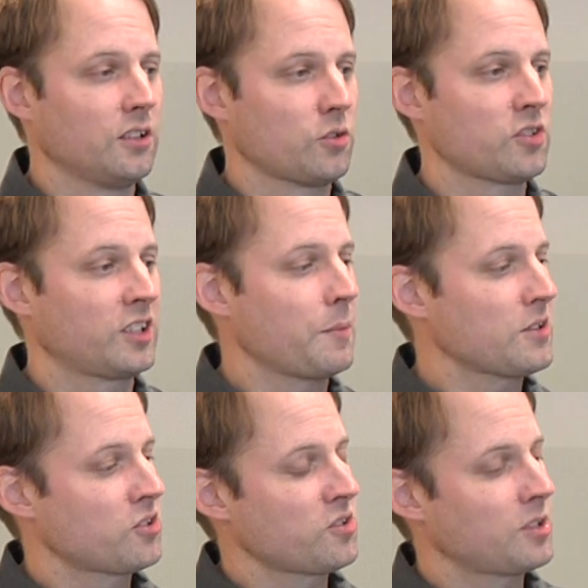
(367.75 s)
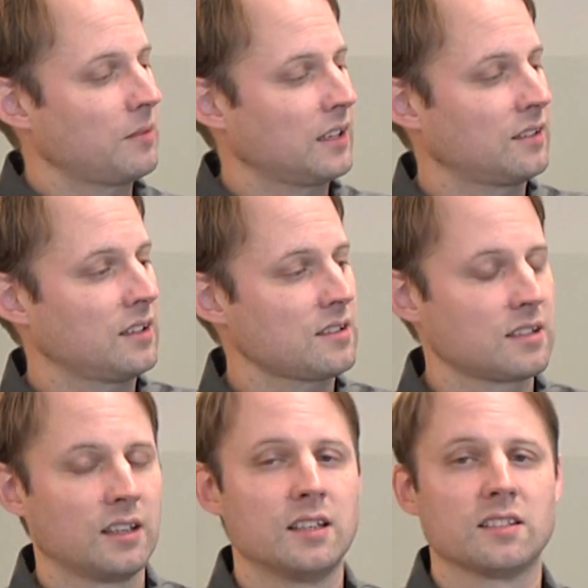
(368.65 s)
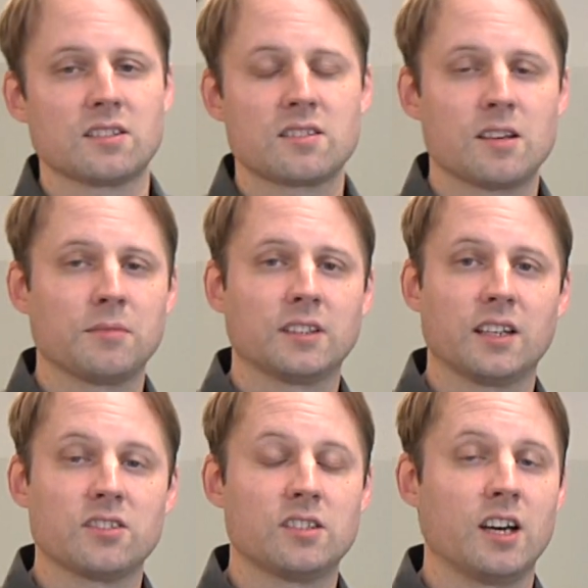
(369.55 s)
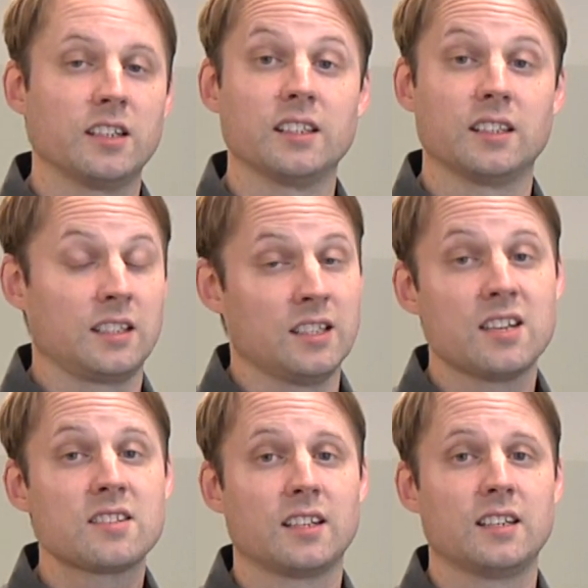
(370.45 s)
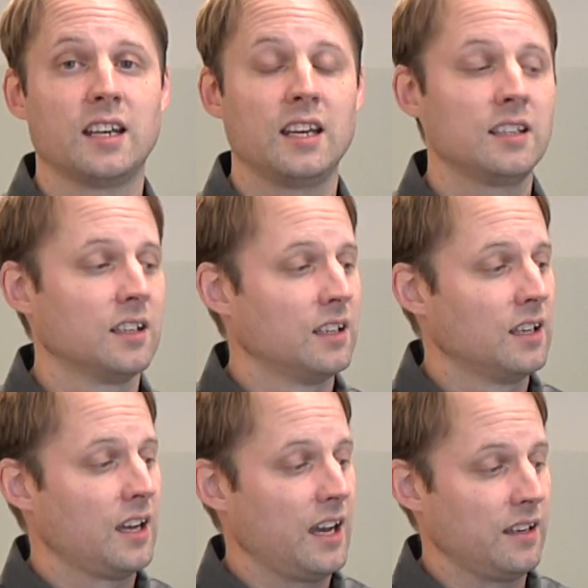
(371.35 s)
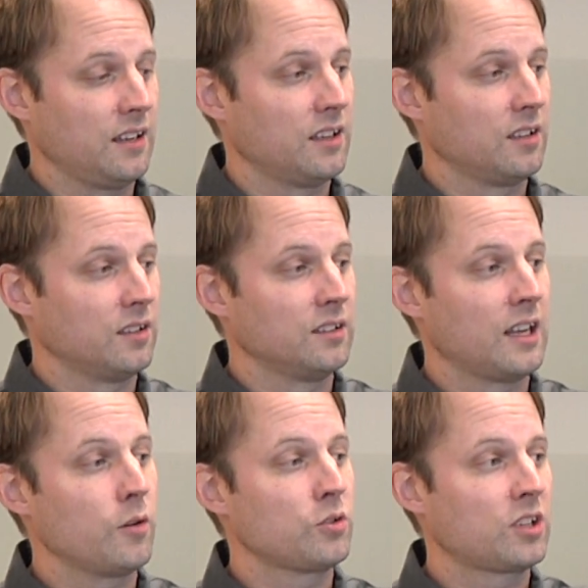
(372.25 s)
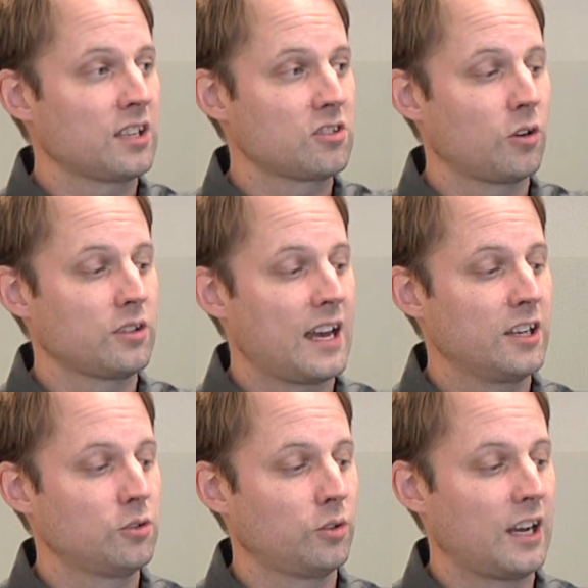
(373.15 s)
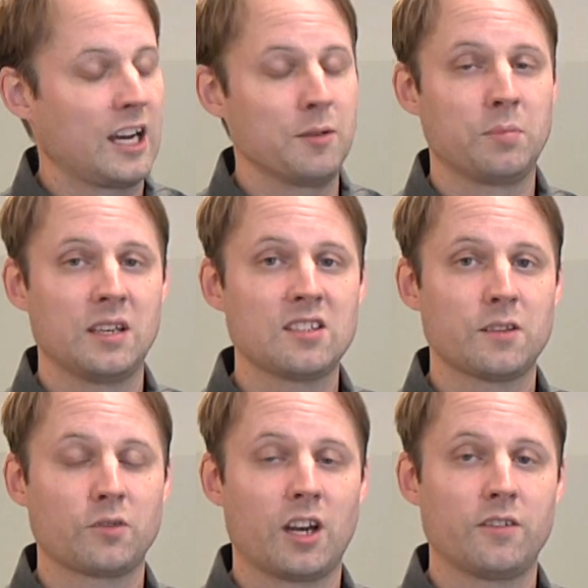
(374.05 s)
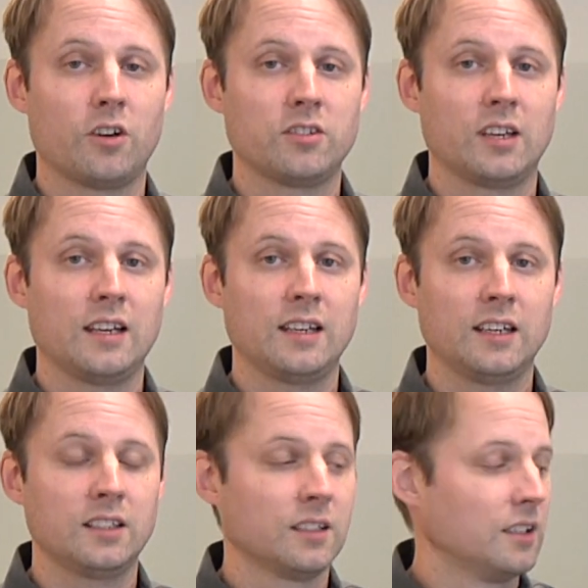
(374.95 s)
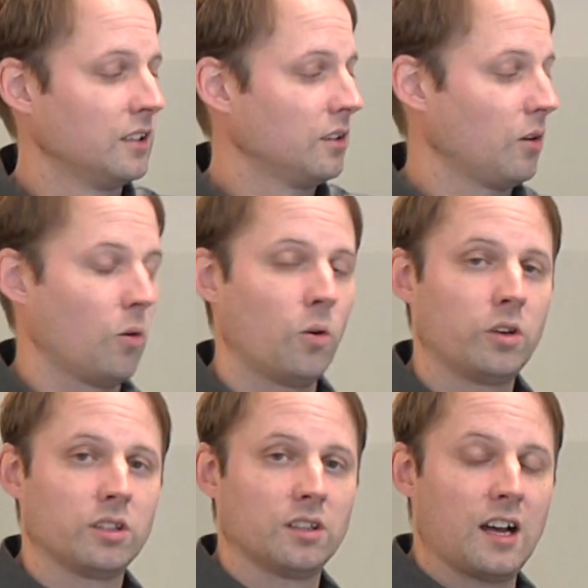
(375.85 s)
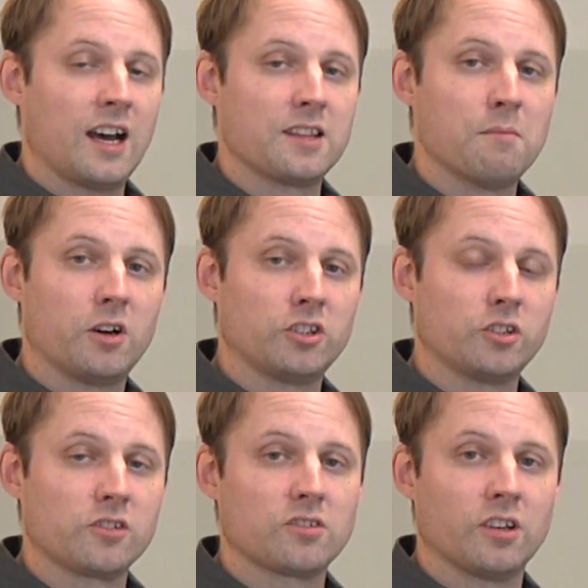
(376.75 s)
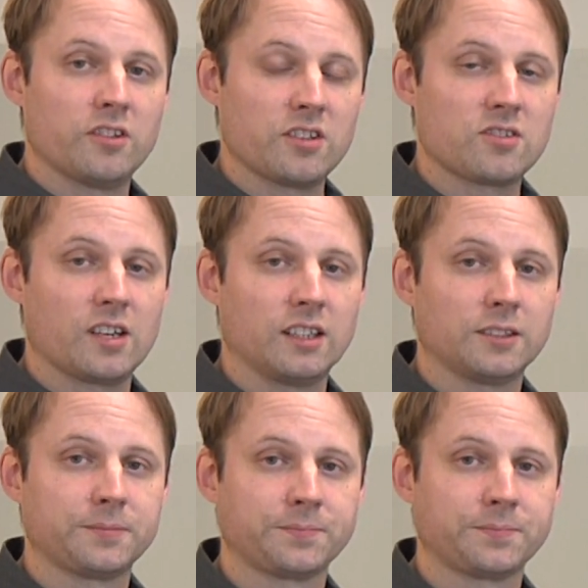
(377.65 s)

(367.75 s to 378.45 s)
To set up a system like this, this is something that is done in, in less than a day and uh, now you can start add your IPs if you have the RTL here or other modules on this side.